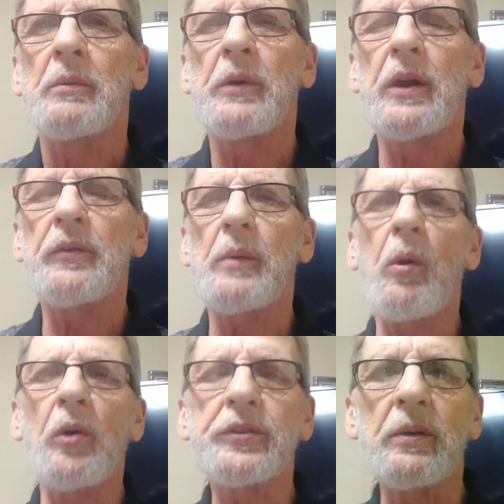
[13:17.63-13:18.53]
But if
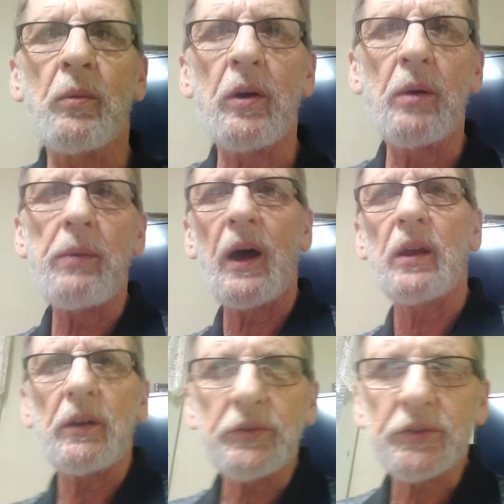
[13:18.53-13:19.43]
abortion were
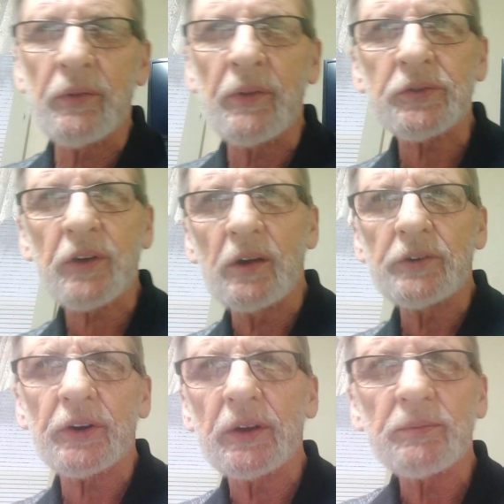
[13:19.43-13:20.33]
abolished in this
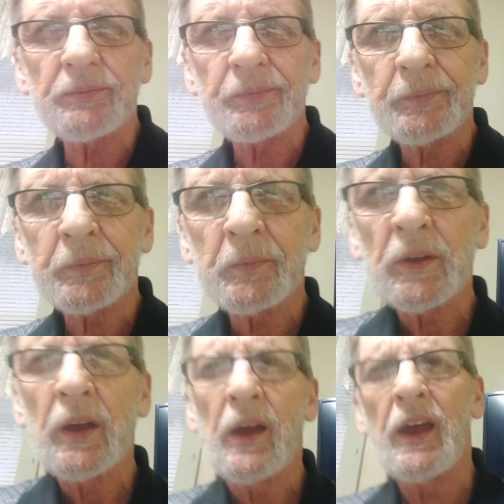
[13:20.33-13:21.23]
country,
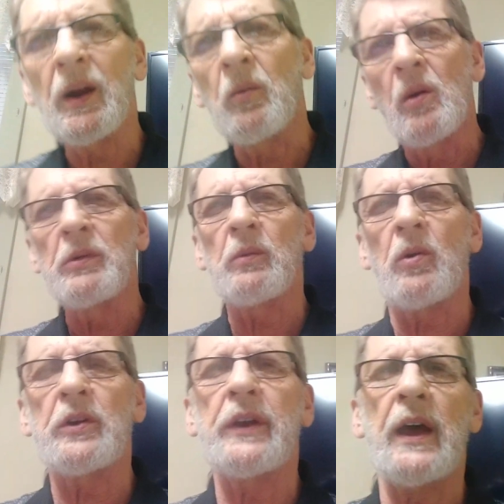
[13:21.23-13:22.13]
and a woman
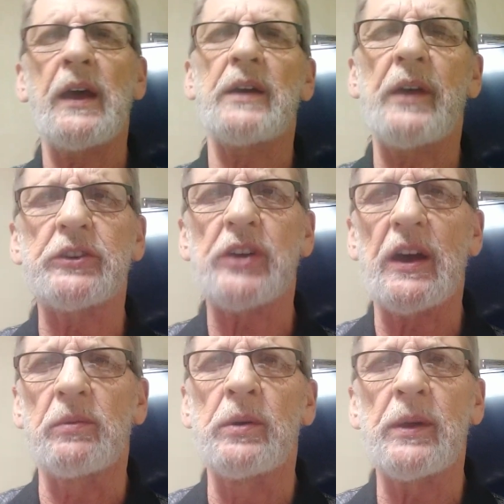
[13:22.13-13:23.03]
wanted to have that
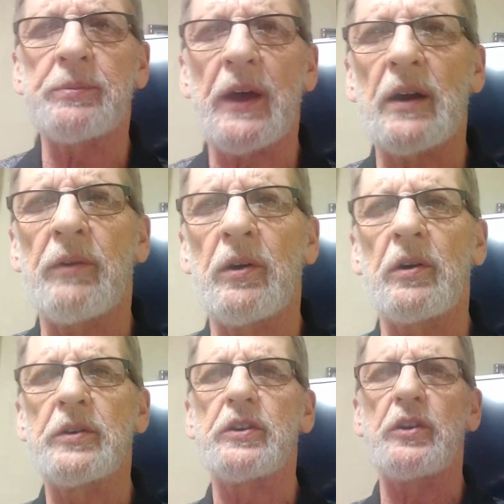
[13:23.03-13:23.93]
child ripped out of
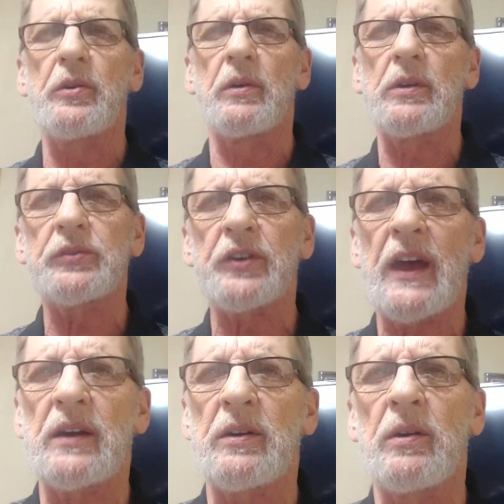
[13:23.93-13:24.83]
her uterus
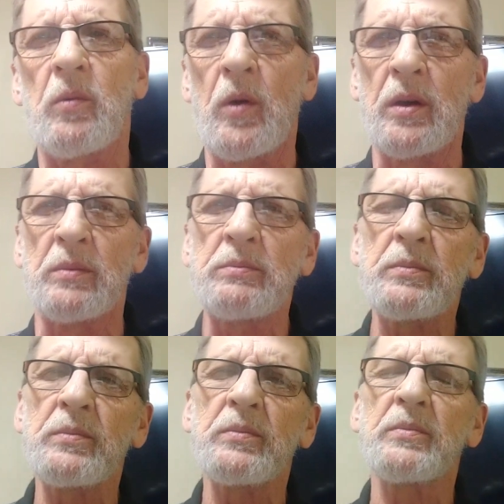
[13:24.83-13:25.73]
and out of her womb